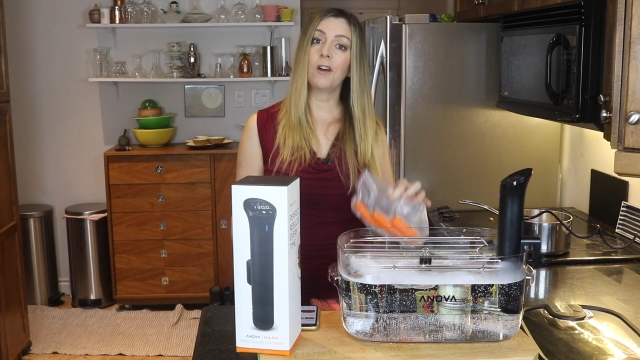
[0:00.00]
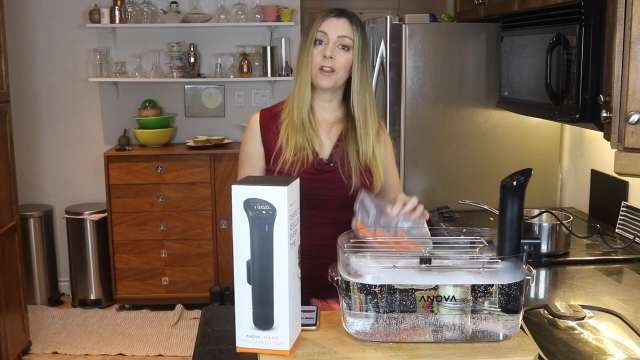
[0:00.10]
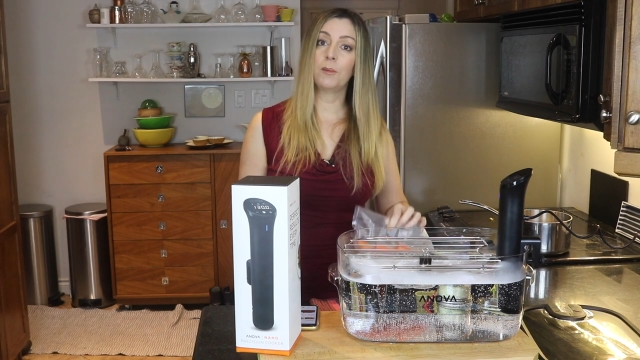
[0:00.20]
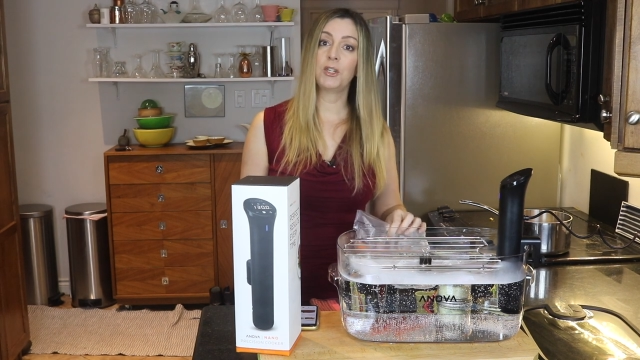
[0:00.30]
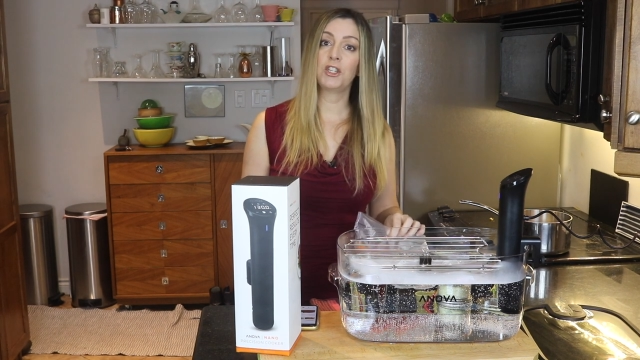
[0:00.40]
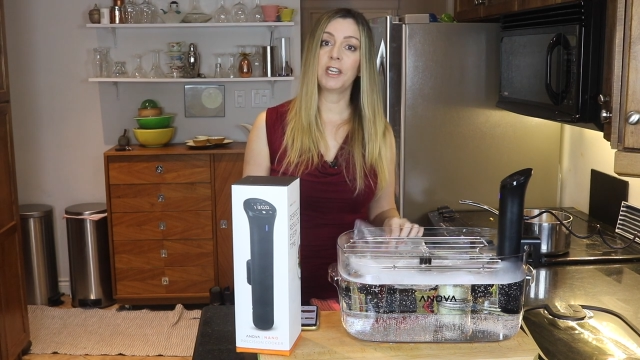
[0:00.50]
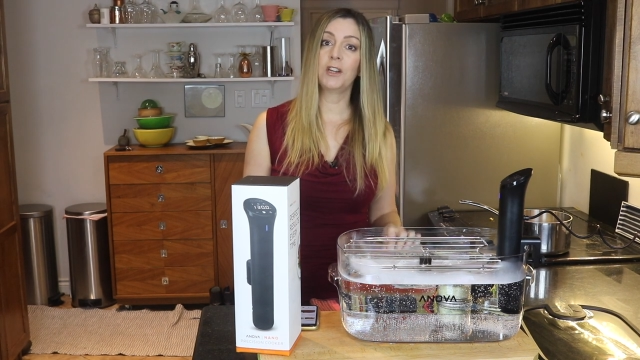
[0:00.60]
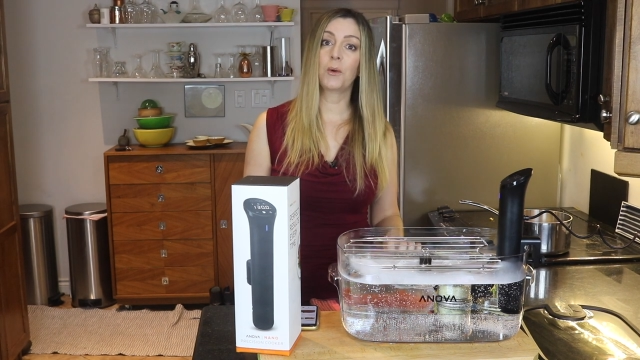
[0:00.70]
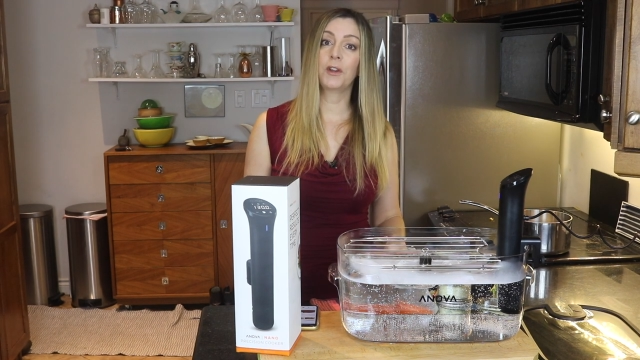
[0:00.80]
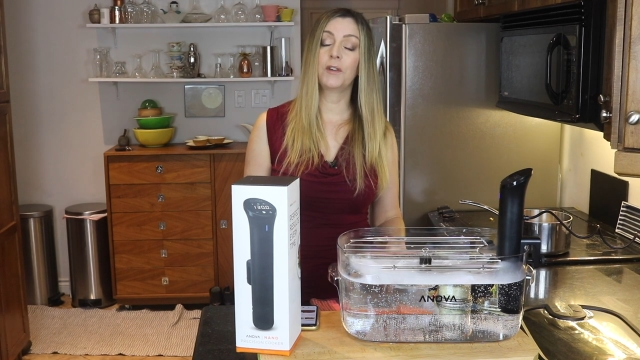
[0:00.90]
on the machine
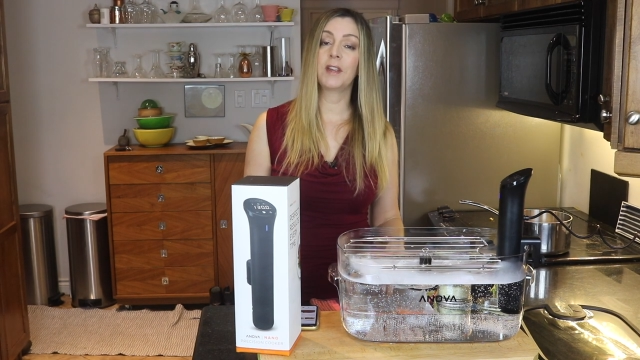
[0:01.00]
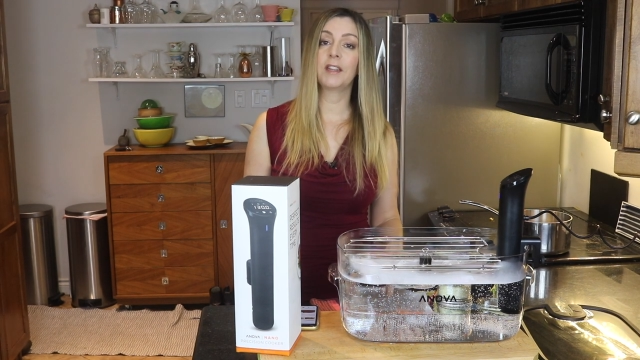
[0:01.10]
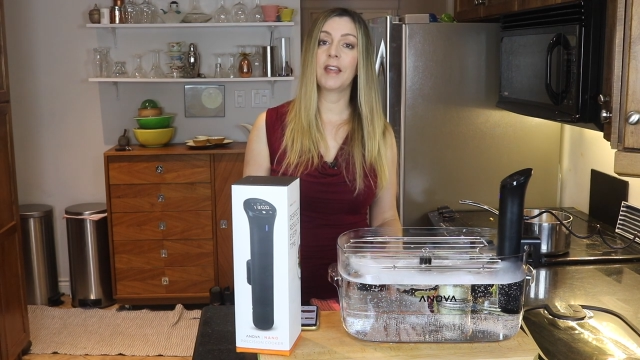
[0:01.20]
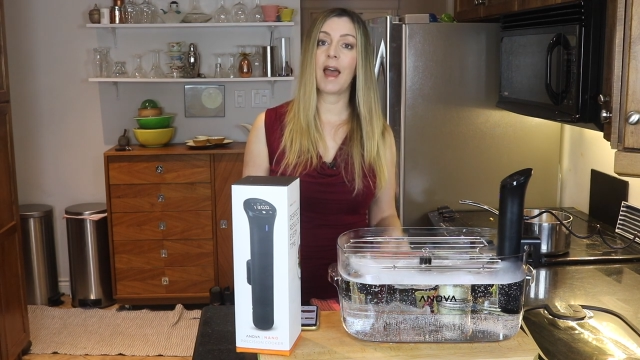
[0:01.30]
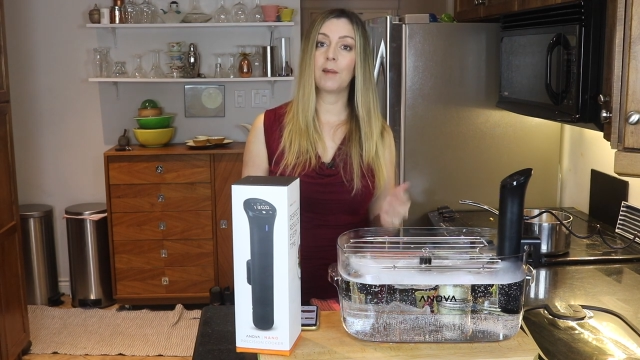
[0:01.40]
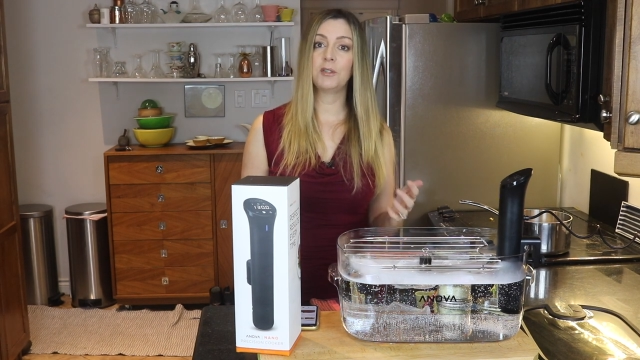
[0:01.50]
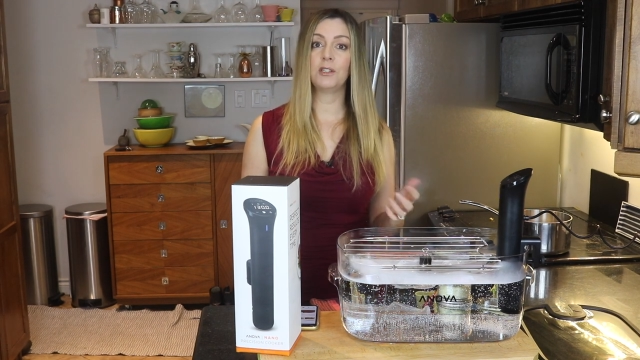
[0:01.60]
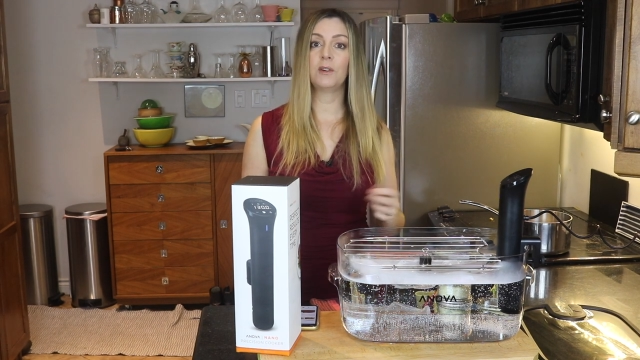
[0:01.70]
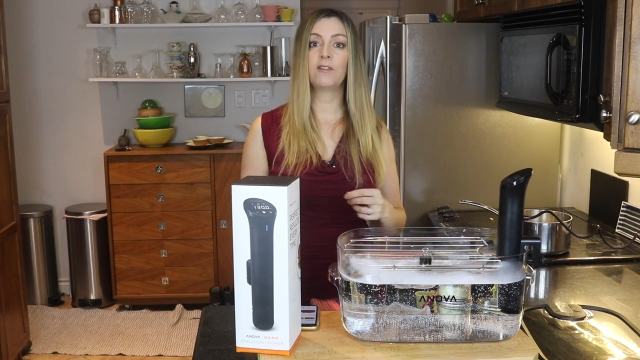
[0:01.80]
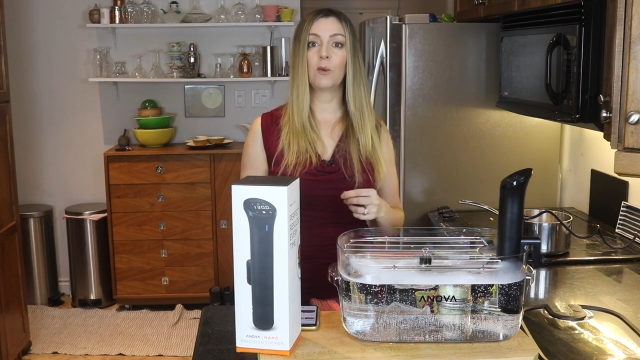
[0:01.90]
or you can get the app to
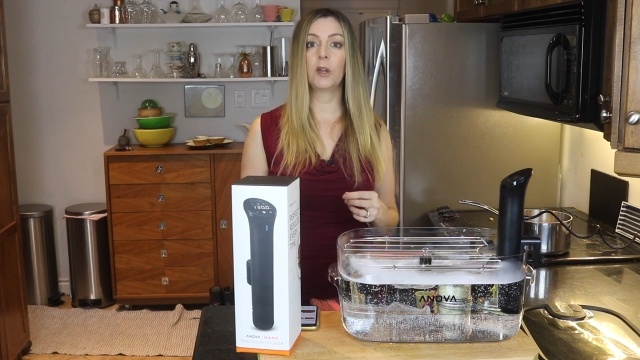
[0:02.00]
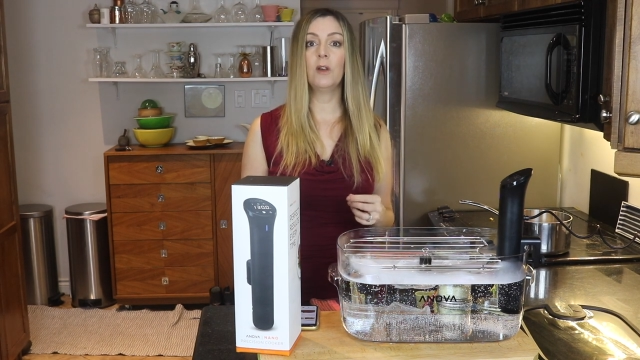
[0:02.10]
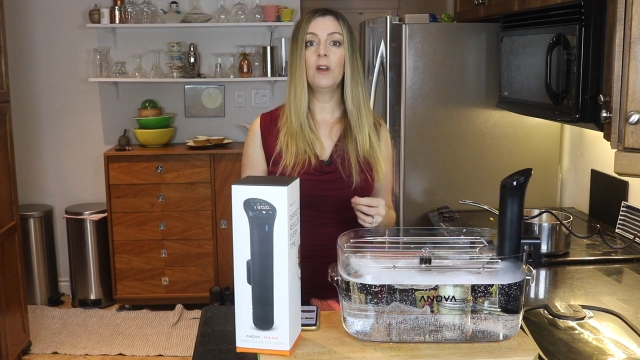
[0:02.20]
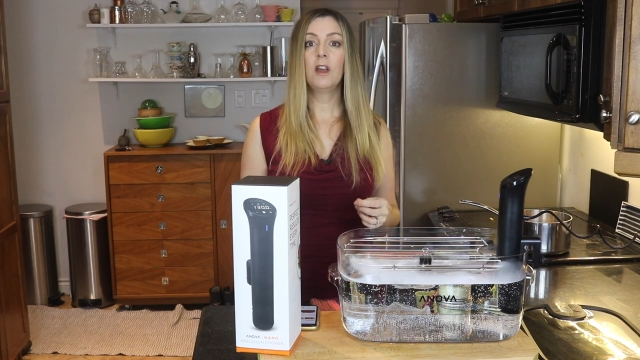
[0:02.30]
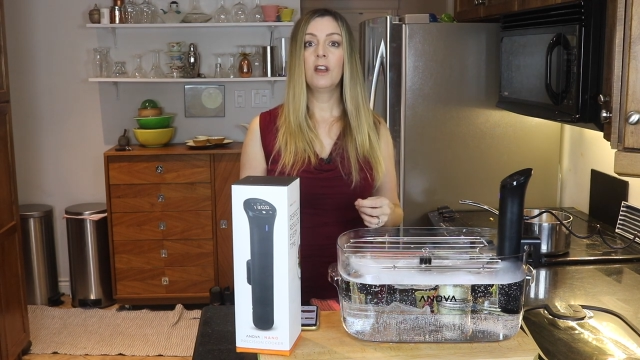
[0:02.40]
do it for you.